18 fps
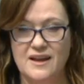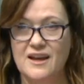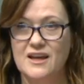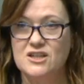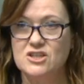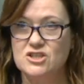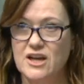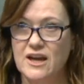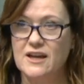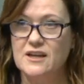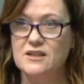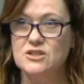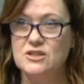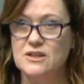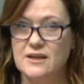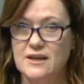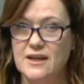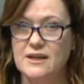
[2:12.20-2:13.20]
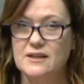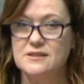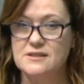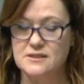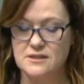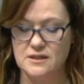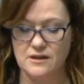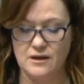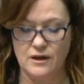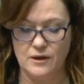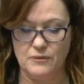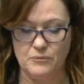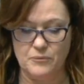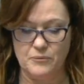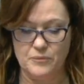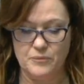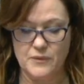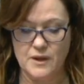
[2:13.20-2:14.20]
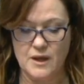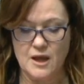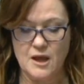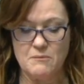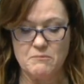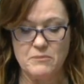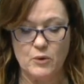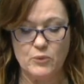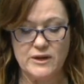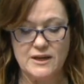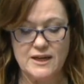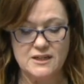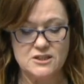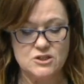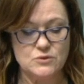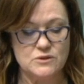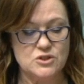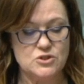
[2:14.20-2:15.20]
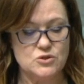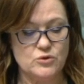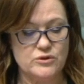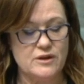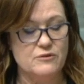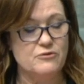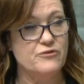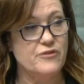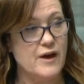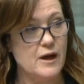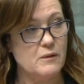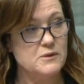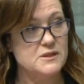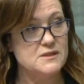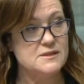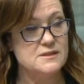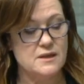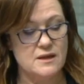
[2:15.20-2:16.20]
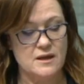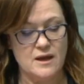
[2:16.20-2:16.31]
Change needs to come, but we need to ensure that farmers